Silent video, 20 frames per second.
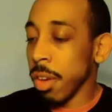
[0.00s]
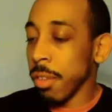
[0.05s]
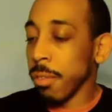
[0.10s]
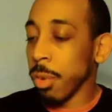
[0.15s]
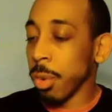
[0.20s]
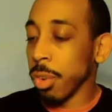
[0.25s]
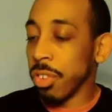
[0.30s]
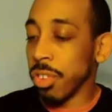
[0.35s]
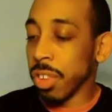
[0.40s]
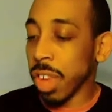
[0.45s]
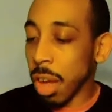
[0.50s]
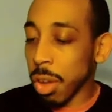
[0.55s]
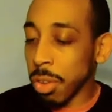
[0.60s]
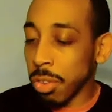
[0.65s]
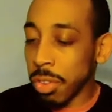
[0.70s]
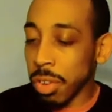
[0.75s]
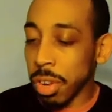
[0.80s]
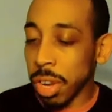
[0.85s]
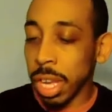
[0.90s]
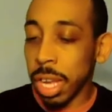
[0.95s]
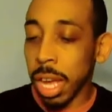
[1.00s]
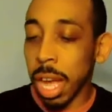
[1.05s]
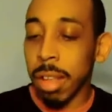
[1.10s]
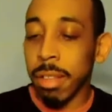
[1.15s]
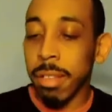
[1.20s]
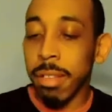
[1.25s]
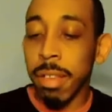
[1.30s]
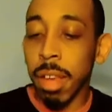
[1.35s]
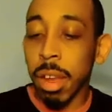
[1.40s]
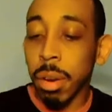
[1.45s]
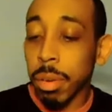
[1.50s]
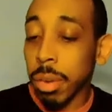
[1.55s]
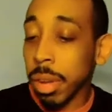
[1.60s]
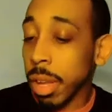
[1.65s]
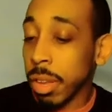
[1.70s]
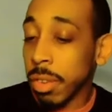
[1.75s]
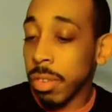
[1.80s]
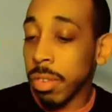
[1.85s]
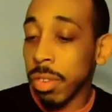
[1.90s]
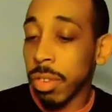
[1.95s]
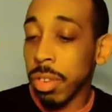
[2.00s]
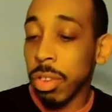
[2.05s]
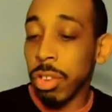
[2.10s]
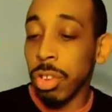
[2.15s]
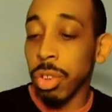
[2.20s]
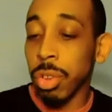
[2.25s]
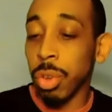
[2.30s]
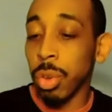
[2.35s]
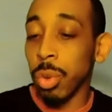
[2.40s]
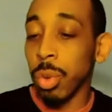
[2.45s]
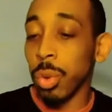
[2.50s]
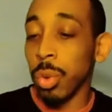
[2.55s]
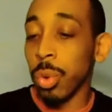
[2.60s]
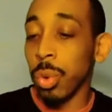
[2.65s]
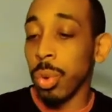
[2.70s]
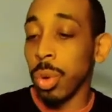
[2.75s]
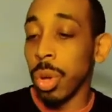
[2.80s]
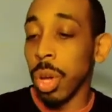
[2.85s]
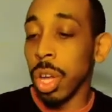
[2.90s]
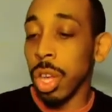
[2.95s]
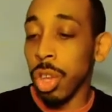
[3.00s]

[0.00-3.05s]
for scarcity and subtleness to